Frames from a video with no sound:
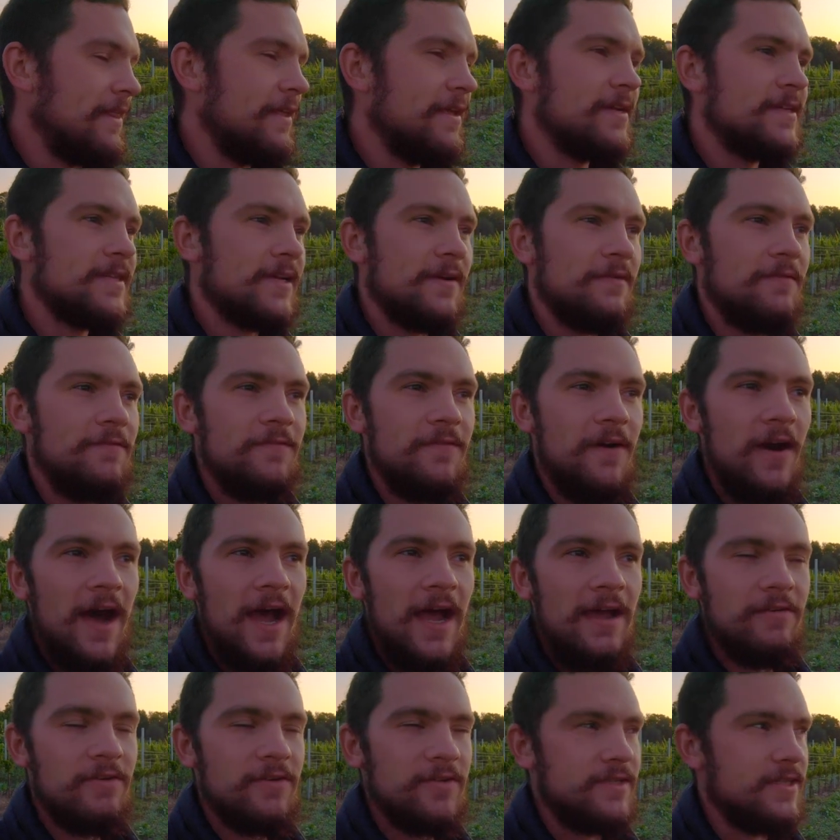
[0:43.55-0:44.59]
think it's like a
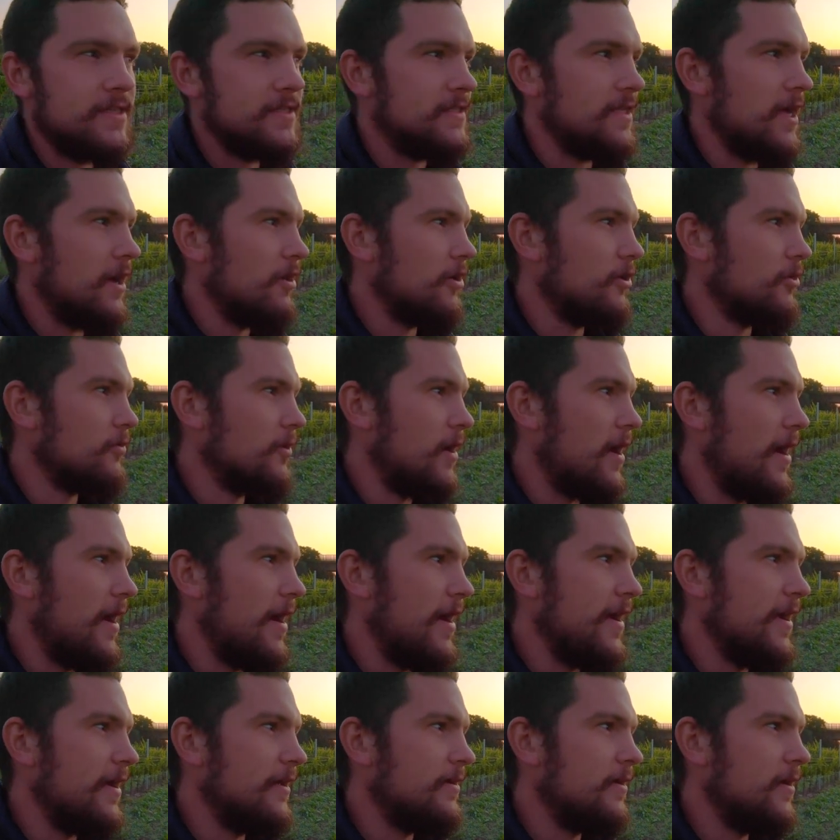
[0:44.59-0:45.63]
5 or 6 hour
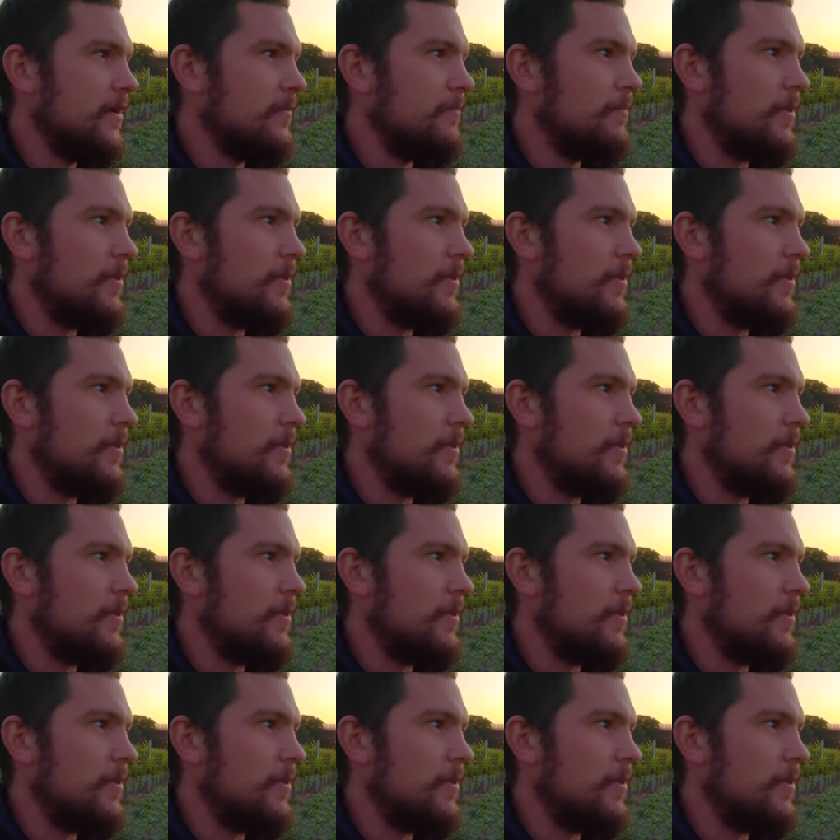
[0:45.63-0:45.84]
ride